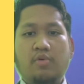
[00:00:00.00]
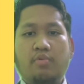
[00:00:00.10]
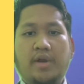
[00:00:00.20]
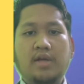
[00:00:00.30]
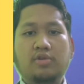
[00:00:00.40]

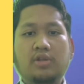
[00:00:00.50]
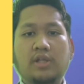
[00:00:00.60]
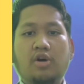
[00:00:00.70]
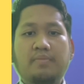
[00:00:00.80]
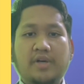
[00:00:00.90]
whether
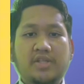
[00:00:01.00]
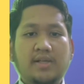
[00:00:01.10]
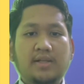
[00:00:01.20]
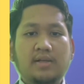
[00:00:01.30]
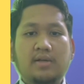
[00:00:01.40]
total or
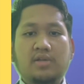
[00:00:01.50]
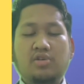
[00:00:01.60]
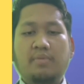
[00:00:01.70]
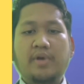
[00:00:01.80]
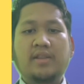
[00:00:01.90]
partial,
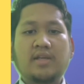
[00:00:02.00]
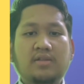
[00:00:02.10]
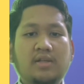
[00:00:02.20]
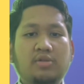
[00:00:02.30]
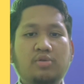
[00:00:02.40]
shall be
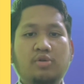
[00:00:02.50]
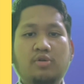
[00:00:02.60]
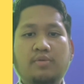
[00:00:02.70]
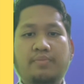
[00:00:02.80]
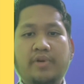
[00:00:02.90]
entitled
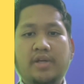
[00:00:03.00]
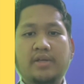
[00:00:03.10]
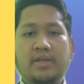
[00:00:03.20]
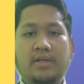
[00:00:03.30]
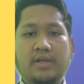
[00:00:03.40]
to
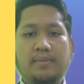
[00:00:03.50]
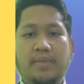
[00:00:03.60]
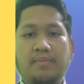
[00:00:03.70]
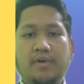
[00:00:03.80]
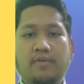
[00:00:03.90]
periodical
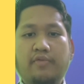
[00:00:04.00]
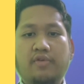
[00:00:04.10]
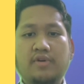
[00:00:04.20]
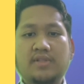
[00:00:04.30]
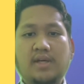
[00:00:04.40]
payment
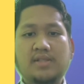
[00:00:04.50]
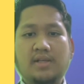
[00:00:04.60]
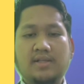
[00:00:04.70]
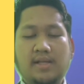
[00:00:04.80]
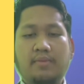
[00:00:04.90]
for such
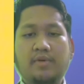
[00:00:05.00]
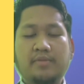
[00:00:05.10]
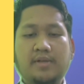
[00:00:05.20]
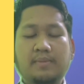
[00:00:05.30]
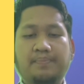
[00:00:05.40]

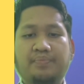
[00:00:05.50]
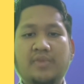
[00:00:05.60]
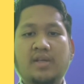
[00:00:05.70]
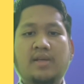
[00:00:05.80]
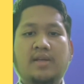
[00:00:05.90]
disablement.
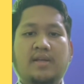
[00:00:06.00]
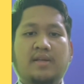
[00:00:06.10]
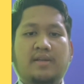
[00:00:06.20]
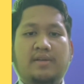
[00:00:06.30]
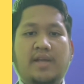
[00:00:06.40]

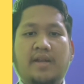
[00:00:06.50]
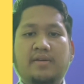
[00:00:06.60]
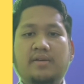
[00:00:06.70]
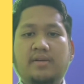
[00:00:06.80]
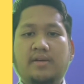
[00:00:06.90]

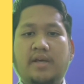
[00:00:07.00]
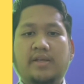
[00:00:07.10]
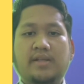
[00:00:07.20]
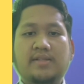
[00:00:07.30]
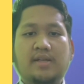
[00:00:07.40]
Then there
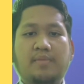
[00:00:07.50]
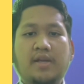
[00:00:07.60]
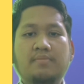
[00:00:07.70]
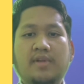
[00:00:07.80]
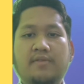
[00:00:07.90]
is
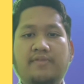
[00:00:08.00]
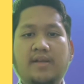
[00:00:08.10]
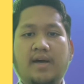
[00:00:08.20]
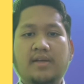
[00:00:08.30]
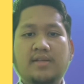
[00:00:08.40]
dependent
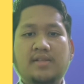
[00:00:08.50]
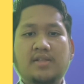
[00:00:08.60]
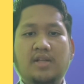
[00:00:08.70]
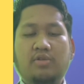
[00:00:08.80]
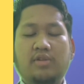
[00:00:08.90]
benefit under
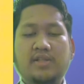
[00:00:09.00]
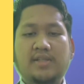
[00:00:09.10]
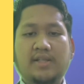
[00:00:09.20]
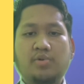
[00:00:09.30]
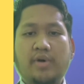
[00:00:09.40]
Section
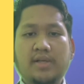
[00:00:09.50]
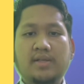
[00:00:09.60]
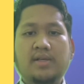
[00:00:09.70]
36(1).